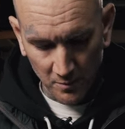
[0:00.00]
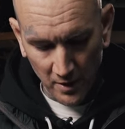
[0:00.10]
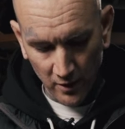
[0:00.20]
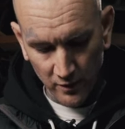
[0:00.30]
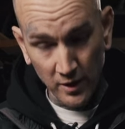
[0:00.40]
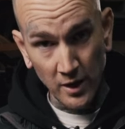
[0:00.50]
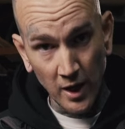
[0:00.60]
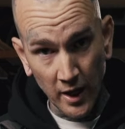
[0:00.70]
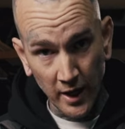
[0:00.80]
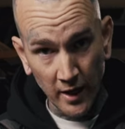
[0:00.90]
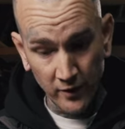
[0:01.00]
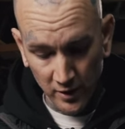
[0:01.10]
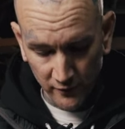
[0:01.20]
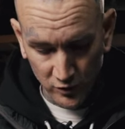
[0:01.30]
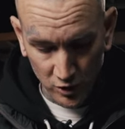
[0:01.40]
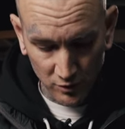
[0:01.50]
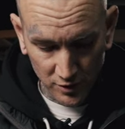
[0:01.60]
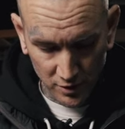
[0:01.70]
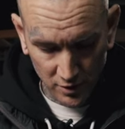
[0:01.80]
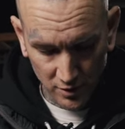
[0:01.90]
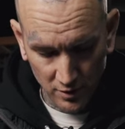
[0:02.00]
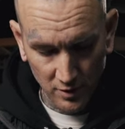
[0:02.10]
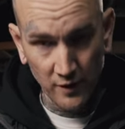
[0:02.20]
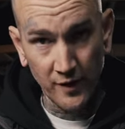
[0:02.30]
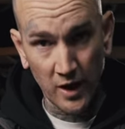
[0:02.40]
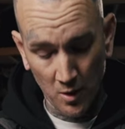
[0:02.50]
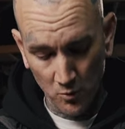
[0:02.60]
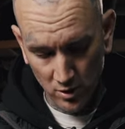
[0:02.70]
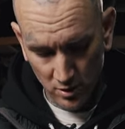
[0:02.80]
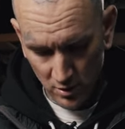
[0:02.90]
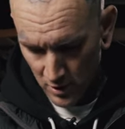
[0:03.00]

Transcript: about not having enough juice in the camera.